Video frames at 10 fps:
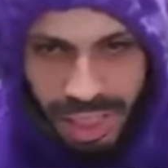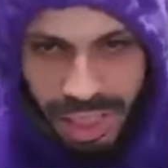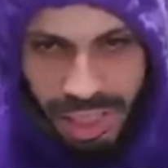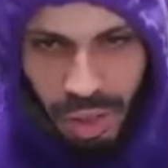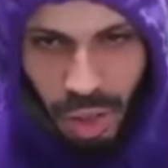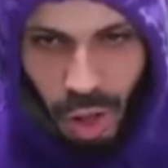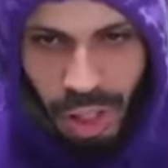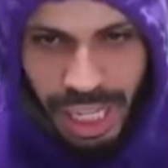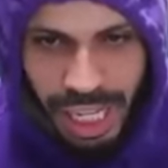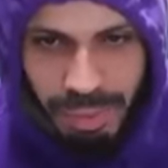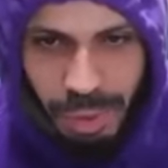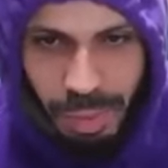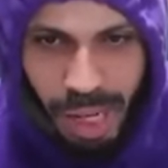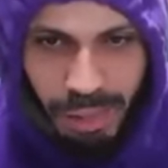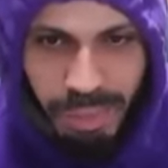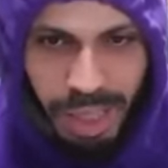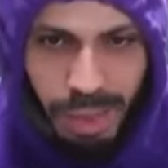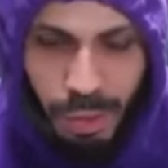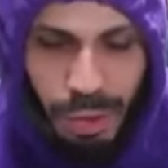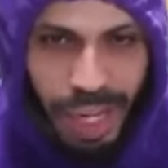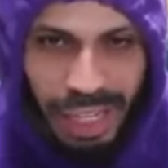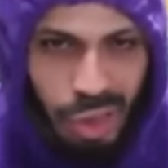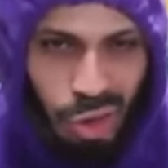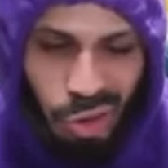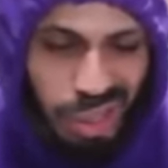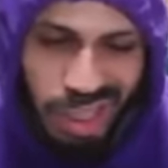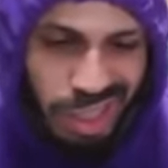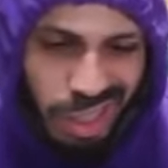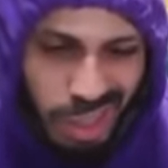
still a long game. The problem is when you got shooters, you're